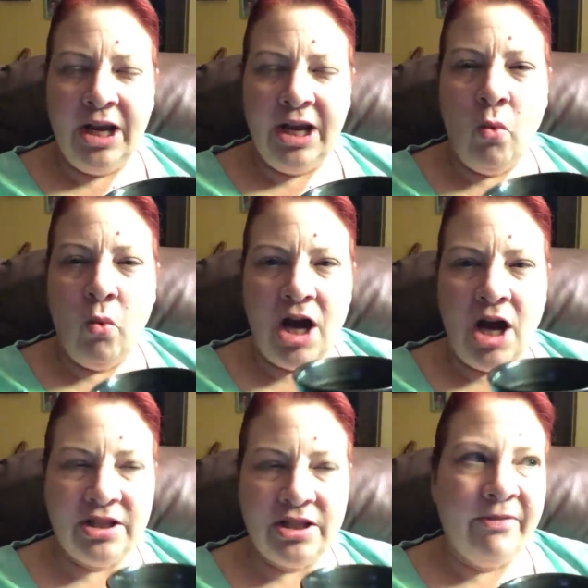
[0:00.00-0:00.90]
wash
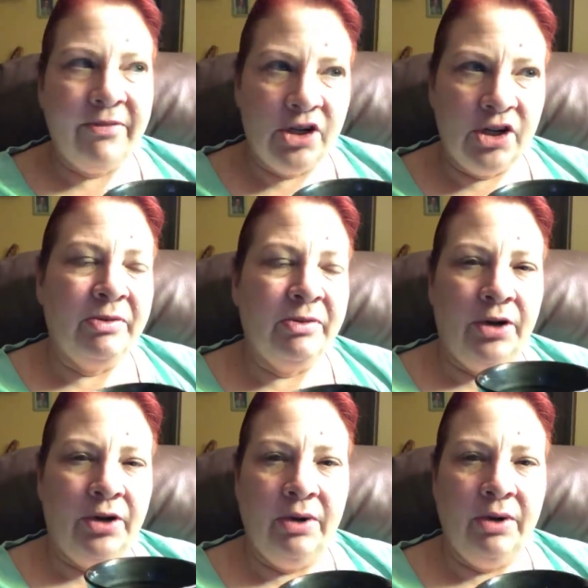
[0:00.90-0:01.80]
them first before
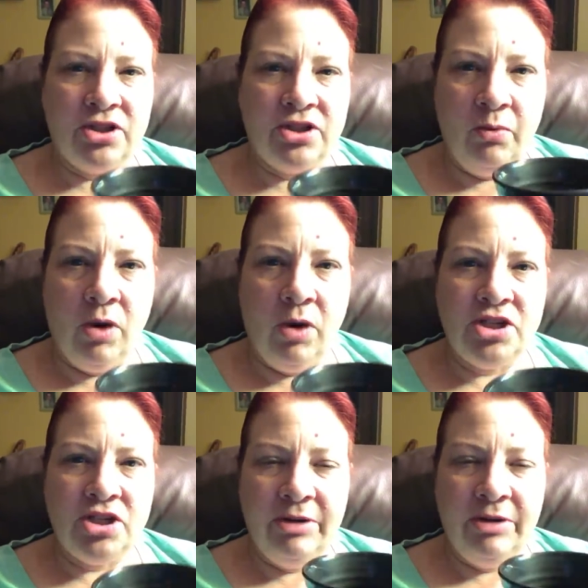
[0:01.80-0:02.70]
you actually wash
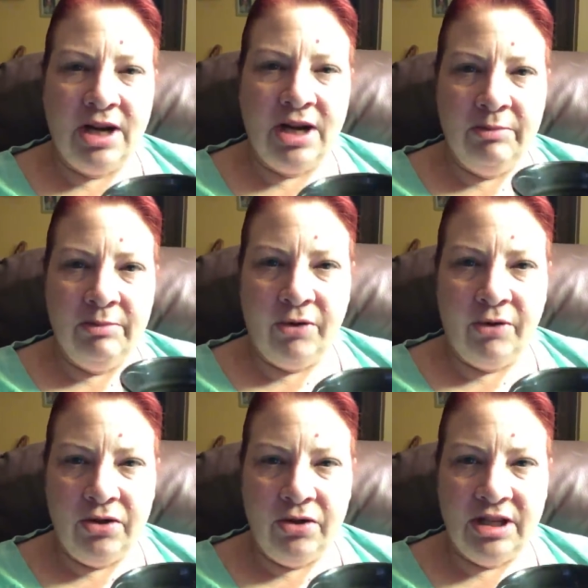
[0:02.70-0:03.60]
them and dry them before you
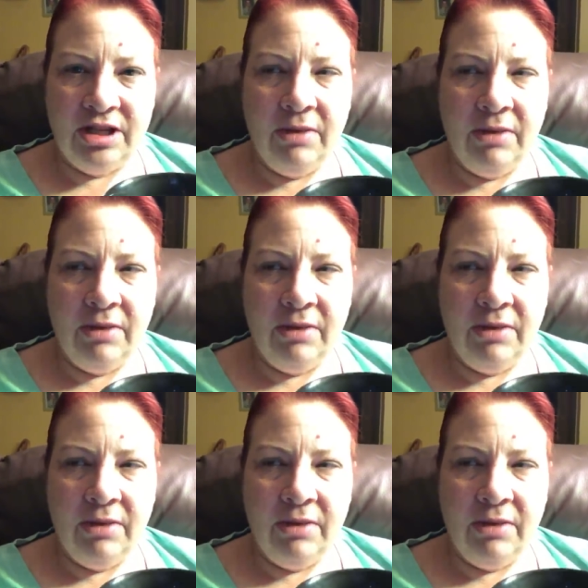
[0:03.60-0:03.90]
use them?